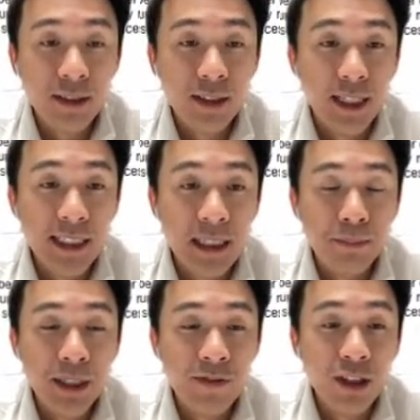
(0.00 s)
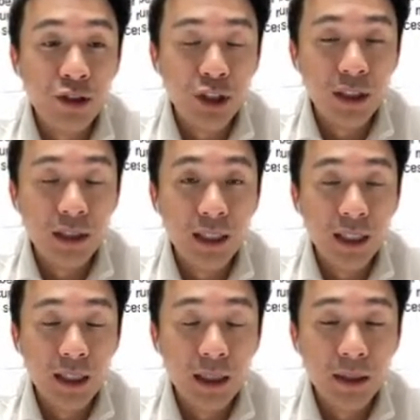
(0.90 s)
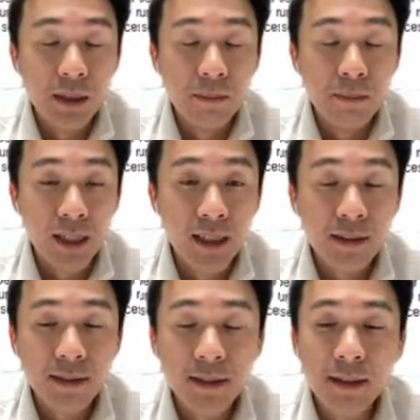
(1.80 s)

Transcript: the S&P 500 uh, markets